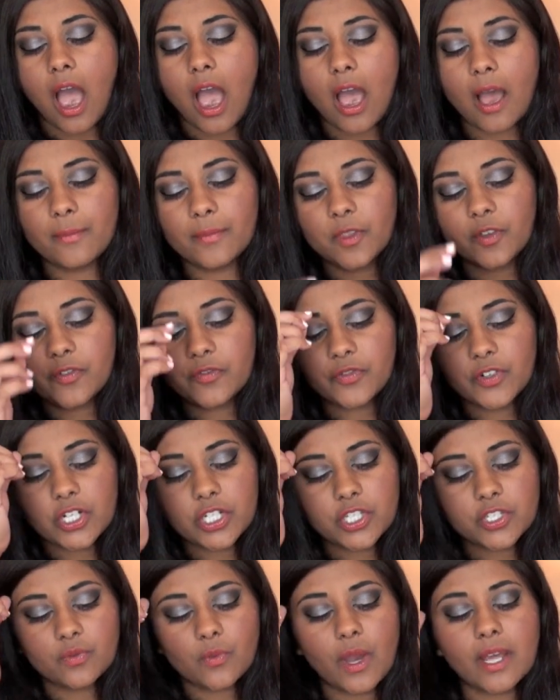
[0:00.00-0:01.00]
Um, the
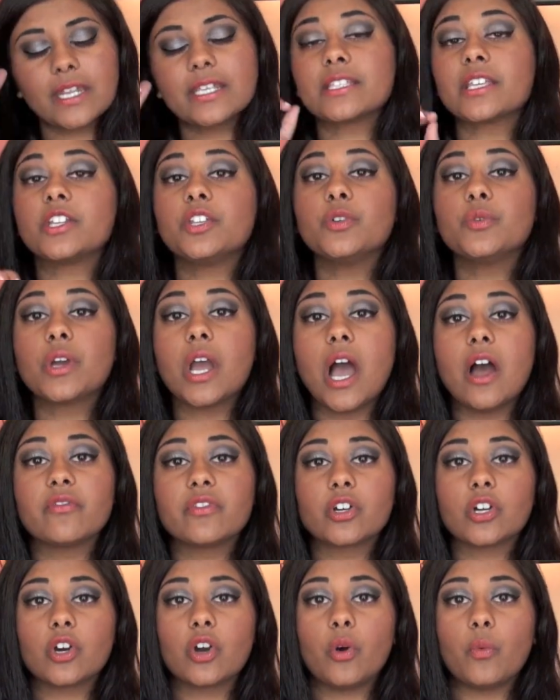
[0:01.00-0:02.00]
first one is a new
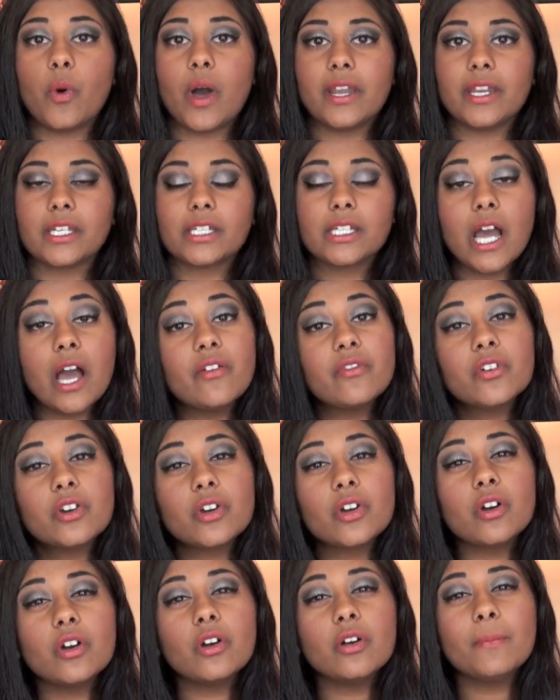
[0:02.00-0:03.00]
CoverGirl one, and
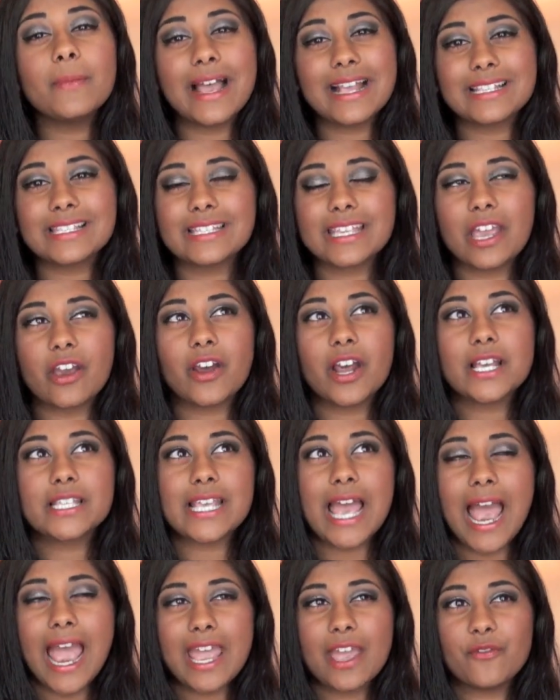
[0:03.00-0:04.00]
CoverGirl
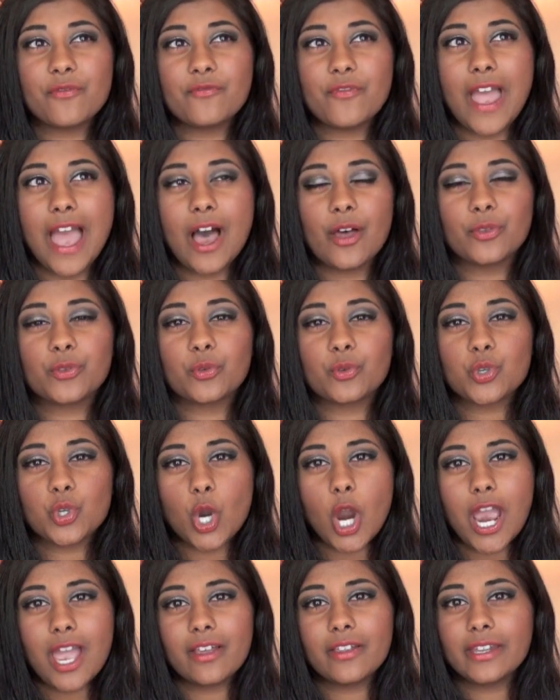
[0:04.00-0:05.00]
mascaras I have found through
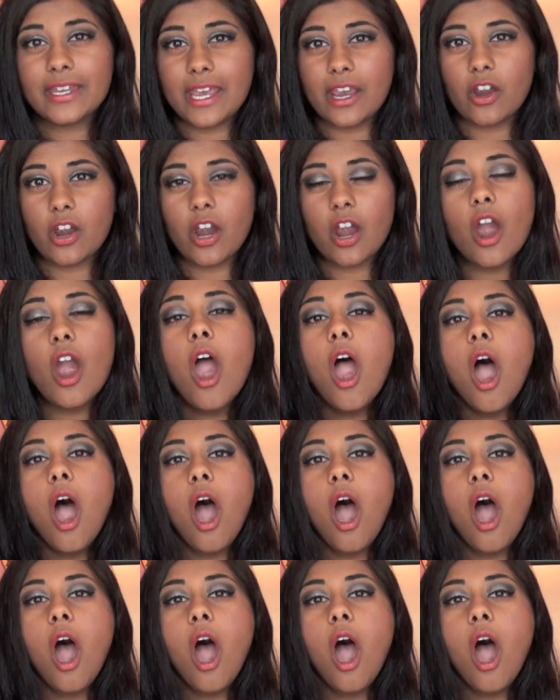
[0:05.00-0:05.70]
trial and error